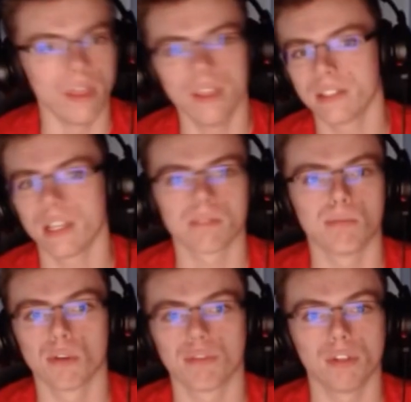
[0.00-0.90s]
This has
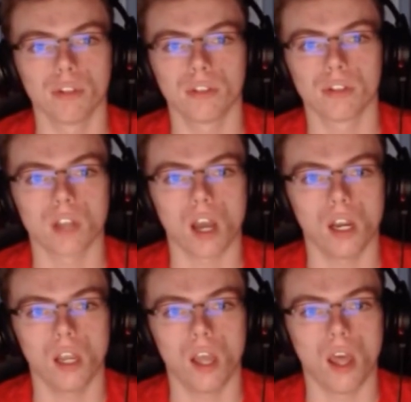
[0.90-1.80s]
more filters on
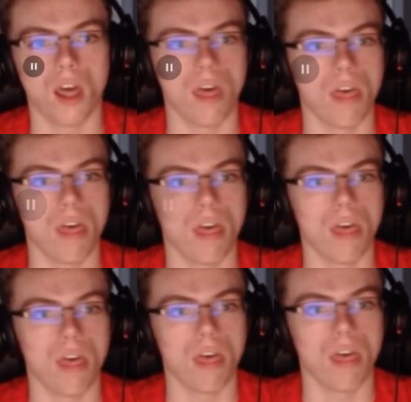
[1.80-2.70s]
it.
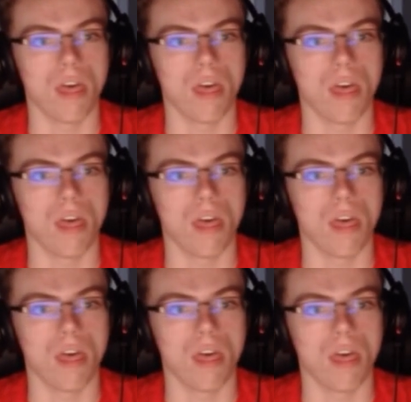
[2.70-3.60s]
Oh.
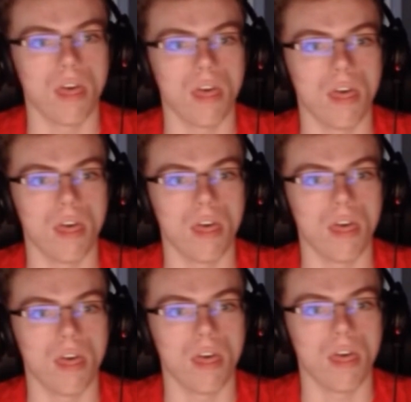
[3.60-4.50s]
What
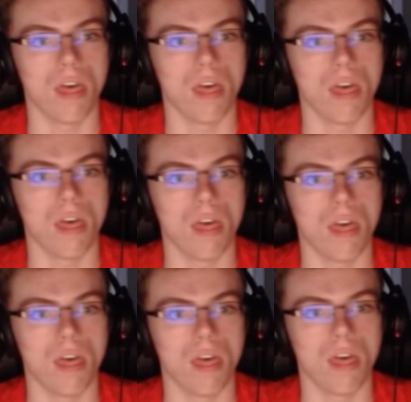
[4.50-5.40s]
is so wrong
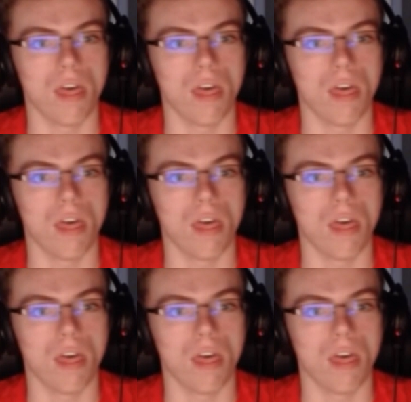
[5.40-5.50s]
about